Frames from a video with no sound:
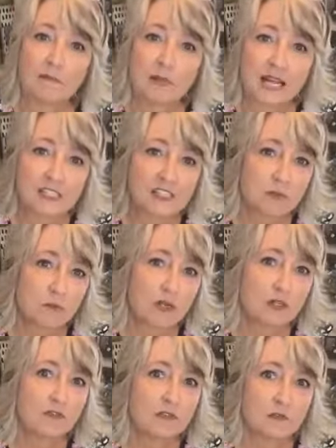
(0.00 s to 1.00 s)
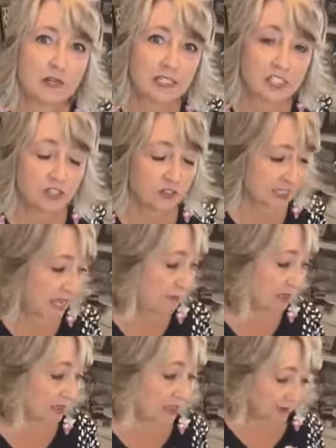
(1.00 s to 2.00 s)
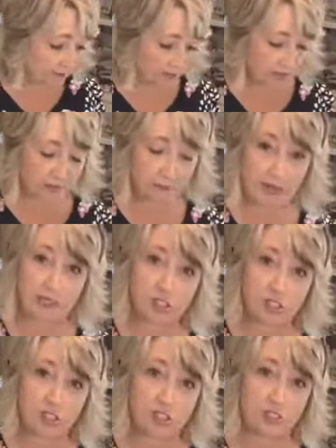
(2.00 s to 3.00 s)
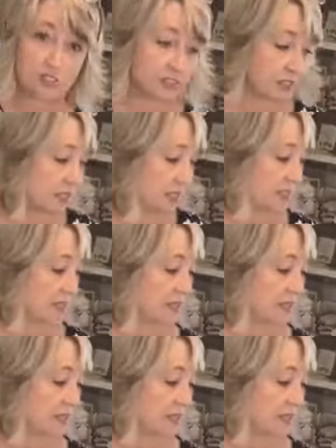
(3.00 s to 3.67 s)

a blessed and wonderful rest of your day. Be looking for the pictures.